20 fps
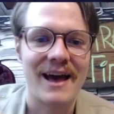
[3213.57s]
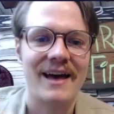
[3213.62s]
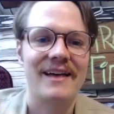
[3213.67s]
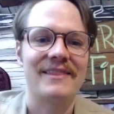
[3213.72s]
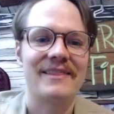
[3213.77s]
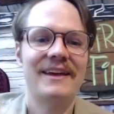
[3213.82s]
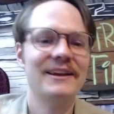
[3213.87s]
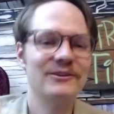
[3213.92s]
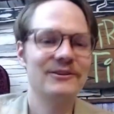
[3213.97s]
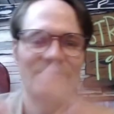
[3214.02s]

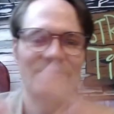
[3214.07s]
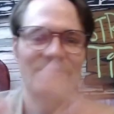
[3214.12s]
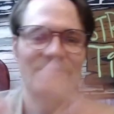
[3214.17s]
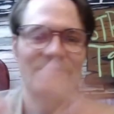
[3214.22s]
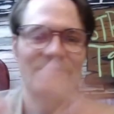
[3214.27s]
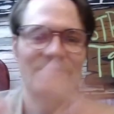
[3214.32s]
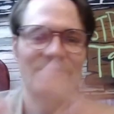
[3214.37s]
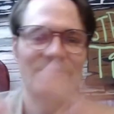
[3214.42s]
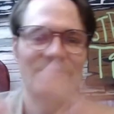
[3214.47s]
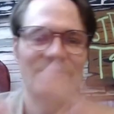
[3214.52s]
thank you so
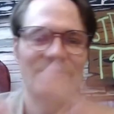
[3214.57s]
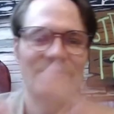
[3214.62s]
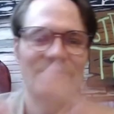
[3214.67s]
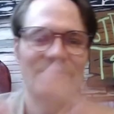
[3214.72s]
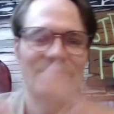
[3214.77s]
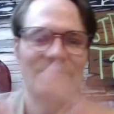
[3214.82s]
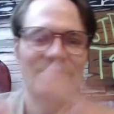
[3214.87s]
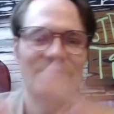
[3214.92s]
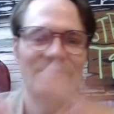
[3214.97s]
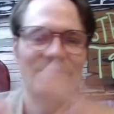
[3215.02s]
much for
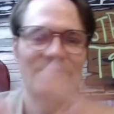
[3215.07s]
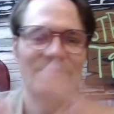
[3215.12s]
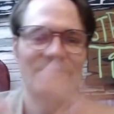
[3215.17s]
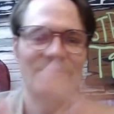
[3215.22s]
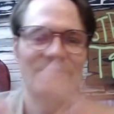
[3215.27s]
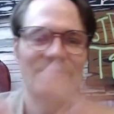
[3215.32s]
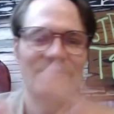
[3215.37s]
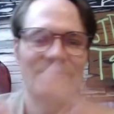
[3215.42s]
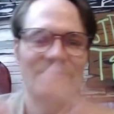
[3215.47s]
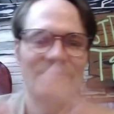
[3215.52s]
joining us
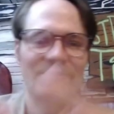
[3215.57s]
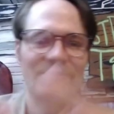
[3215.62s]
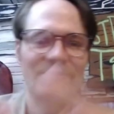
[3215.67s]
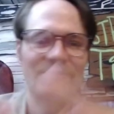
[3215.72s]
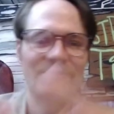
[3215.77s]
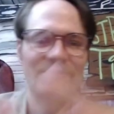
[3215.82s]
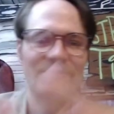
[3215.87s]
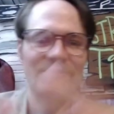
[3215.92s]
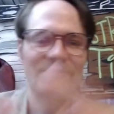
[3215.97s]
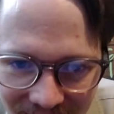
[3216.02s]
on this
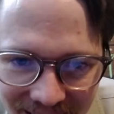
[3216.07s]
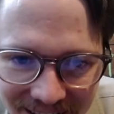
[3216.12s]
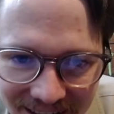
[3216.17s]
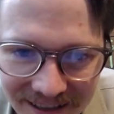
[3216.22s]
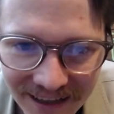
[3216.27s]
journey